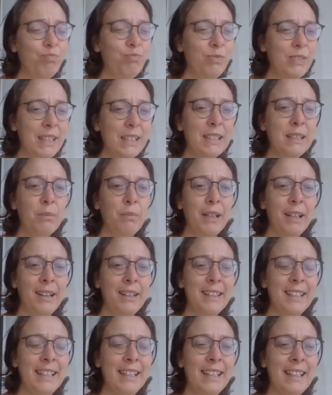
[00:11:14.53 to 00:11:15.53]

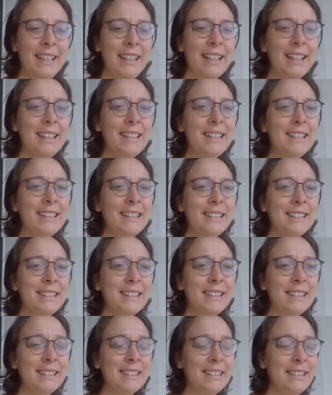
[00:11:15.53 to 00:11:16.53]
disability,
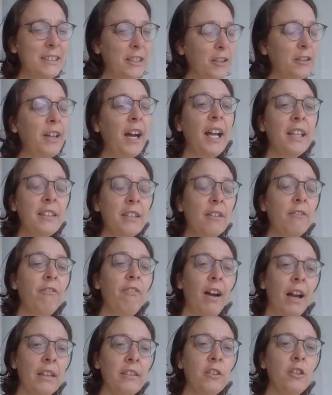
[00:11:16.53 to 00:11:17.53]
you had to
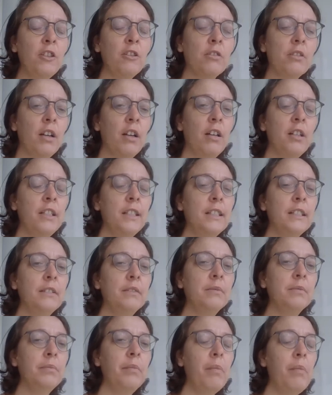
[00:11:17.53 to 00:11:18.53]
fund your
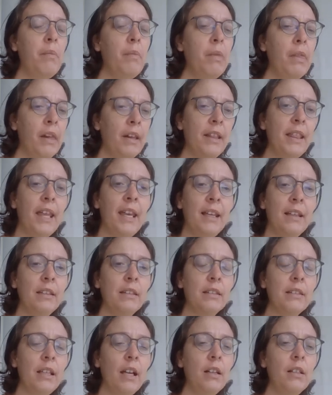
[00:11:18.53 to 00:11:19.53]
own
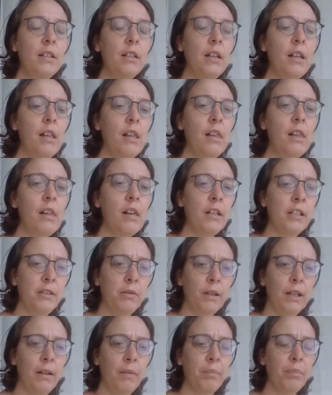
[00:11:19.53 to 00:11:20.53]
things as
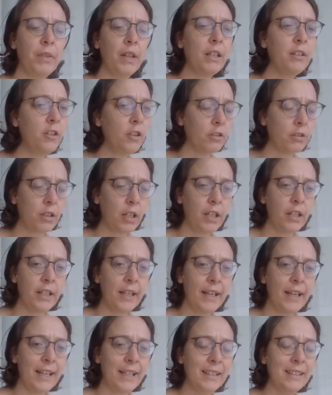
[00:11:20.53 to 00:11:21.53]
well and your own
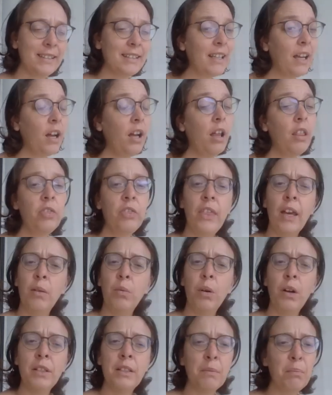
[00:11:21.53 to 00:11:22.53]
aids. There
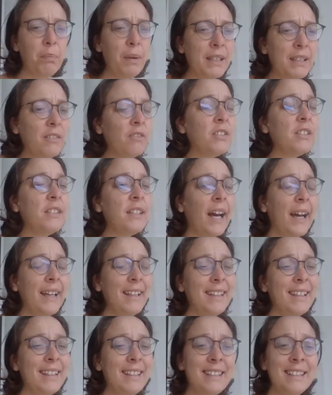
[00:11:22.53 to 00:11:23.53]
was a bit of state
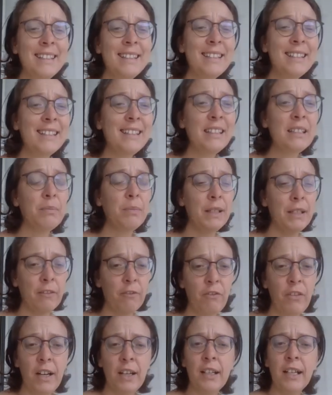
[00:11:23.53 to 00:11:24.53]
assistance, but it
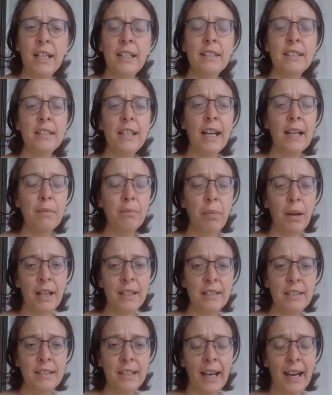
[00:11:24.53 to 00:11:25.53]
varied state by
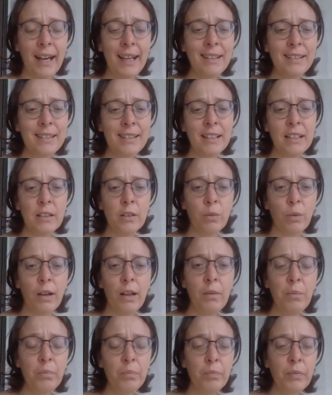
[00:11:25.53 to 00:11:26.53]
state as well.